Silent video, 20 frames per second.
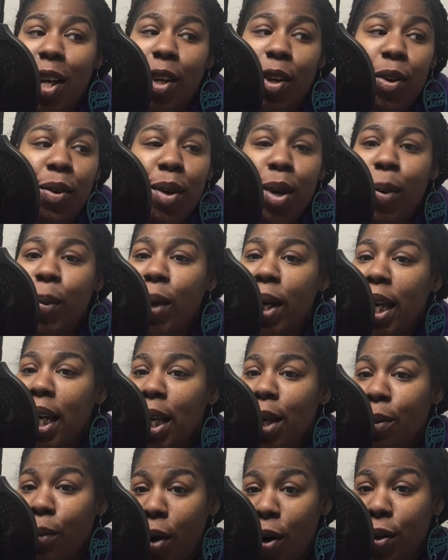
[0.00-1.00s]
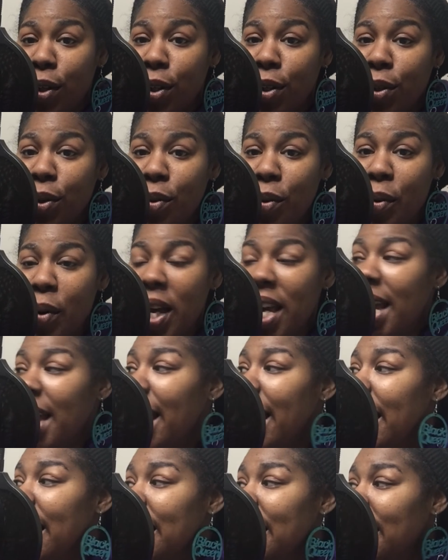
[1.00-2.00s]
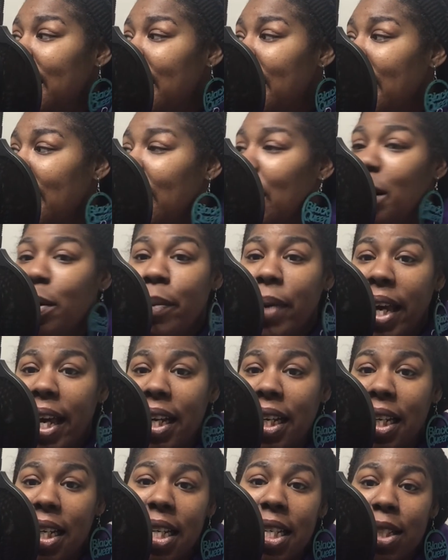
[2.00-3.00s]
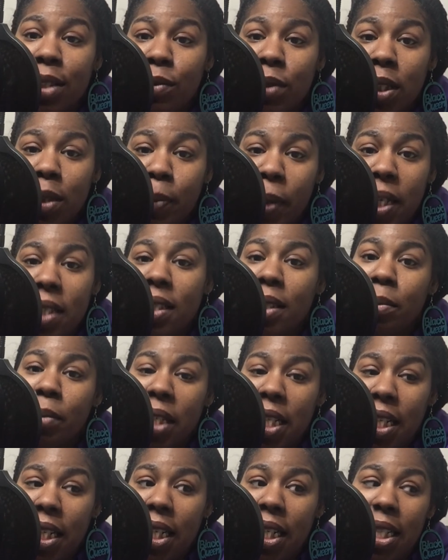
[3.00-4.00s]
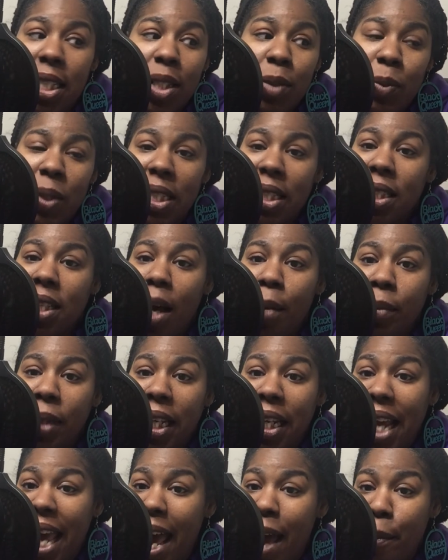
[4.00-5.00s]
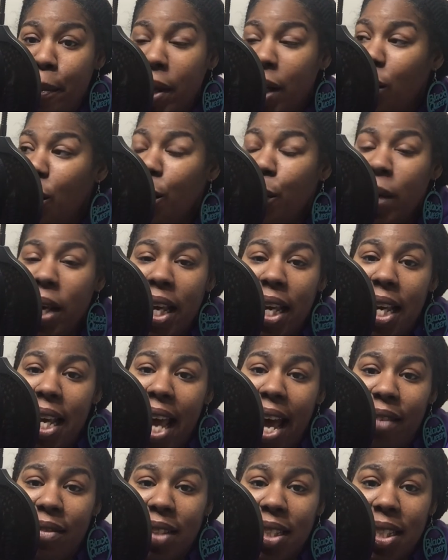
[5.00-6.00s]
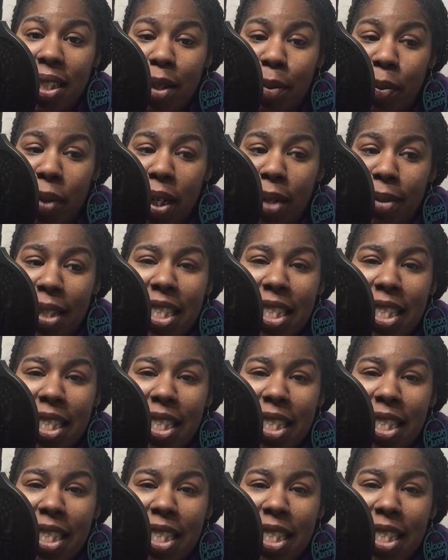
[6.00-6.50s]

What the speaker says: doing what he want to do and then abandon his responsibilities when something happened or when he have a slip up.